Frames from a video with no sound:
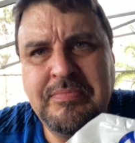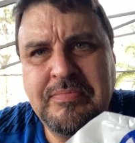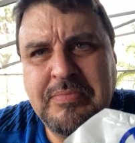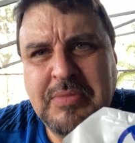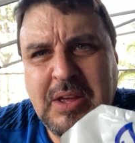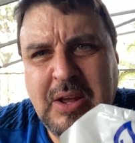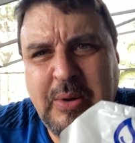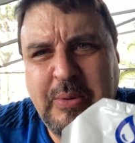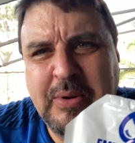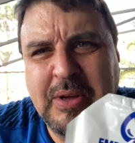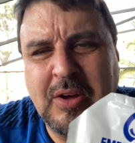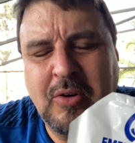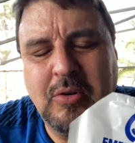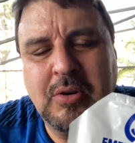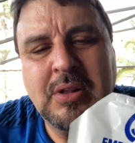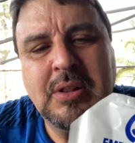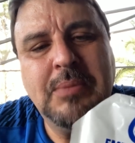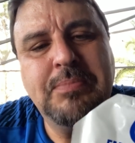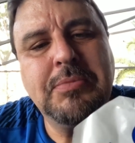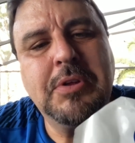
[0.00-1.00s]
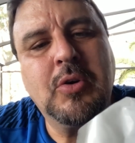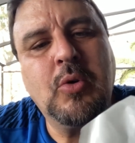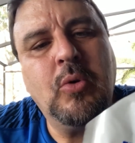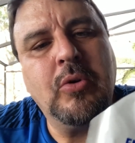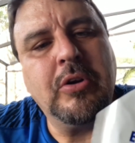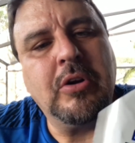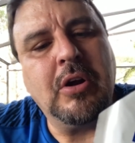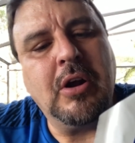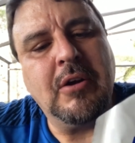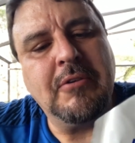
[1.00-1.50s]
There we go, clip the
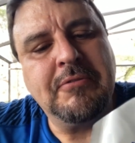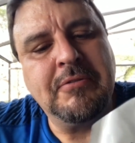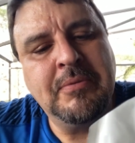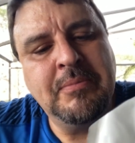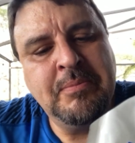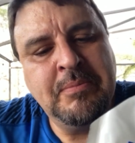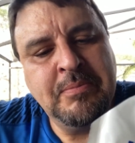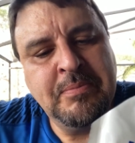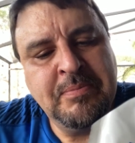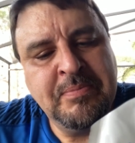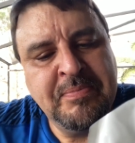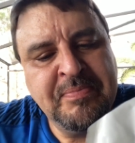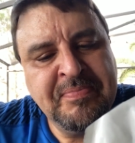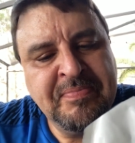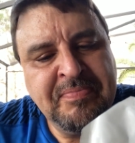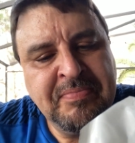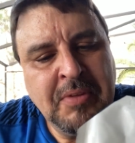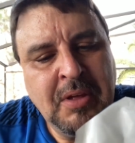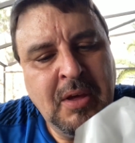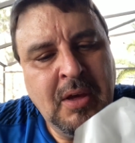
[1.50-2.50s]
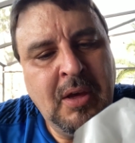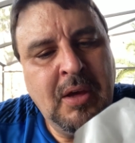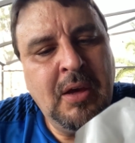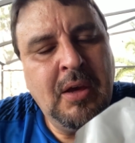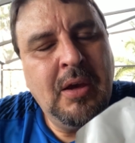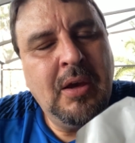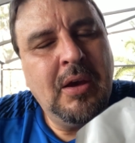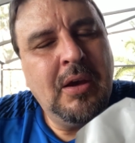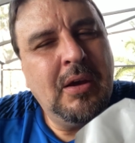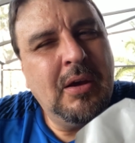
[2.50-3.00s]
corner off.
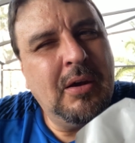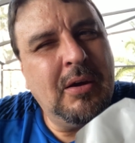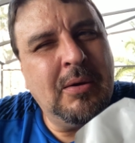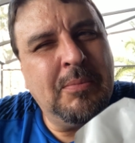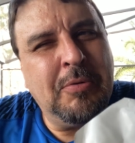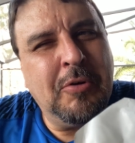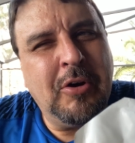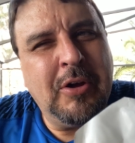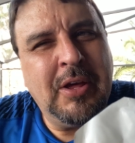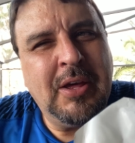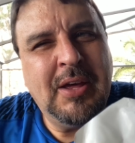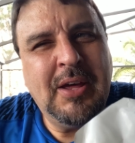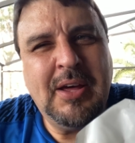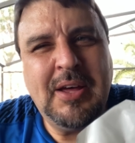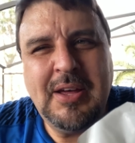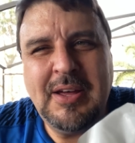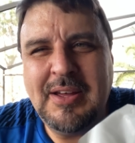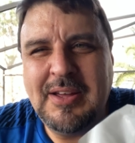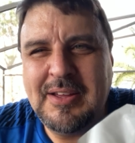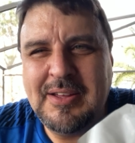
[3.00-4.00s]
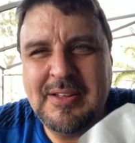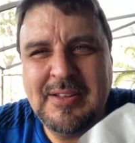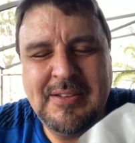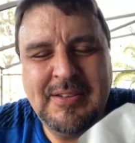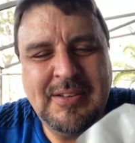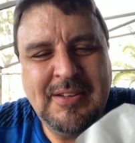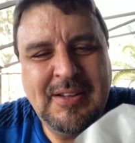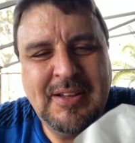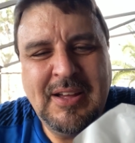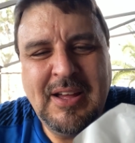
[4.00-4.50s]
Oh boy,
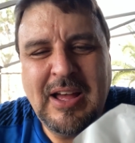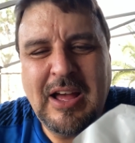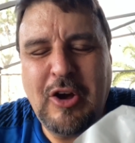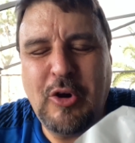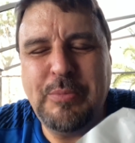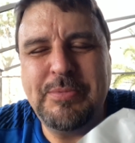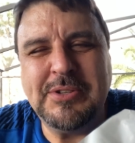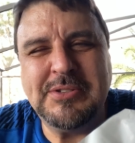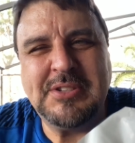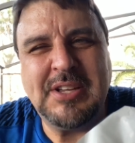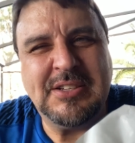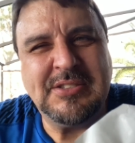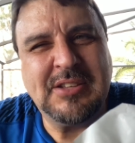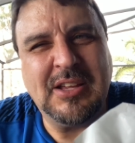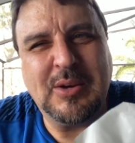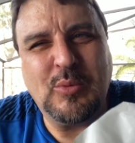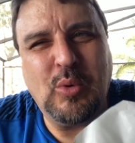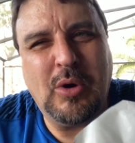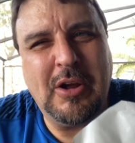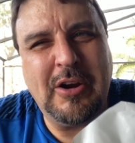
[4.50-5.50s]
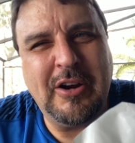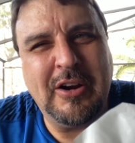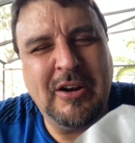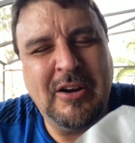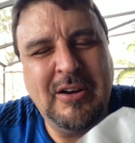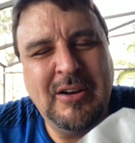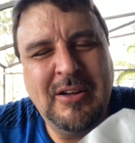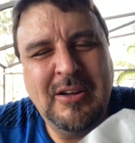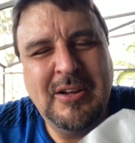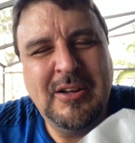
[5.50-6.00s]
hope this tastes like water.
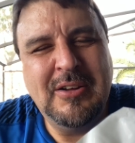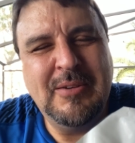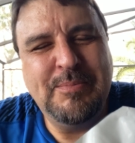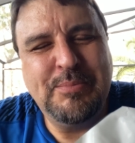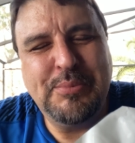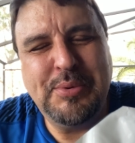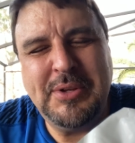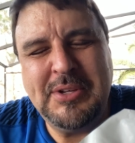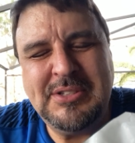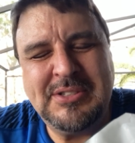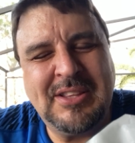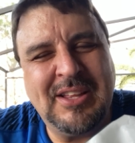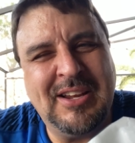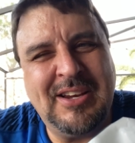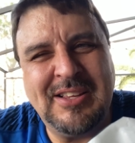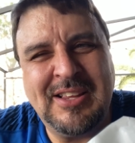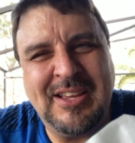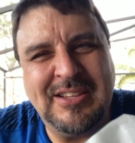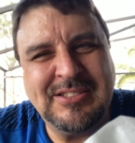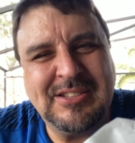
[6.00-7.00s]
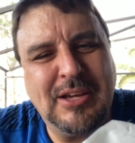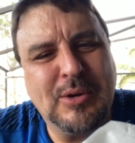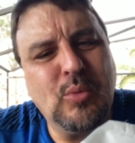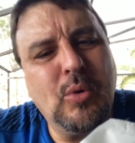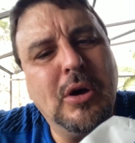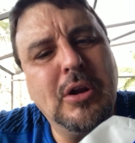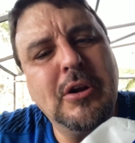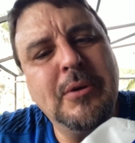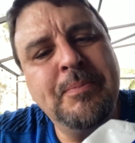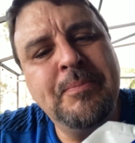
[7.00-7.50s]
Please let it taste like
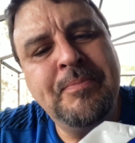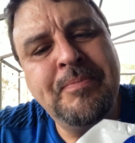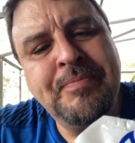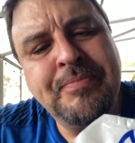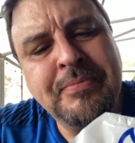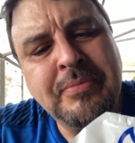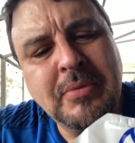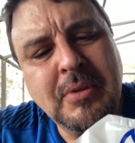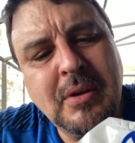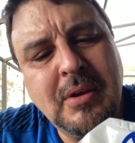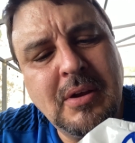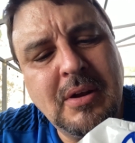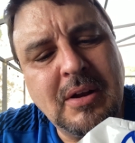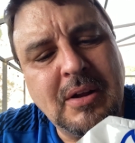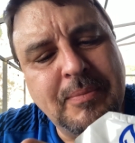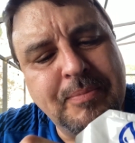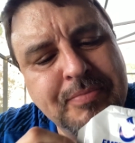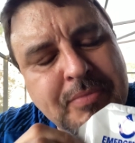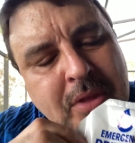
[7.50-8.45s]
water. All right.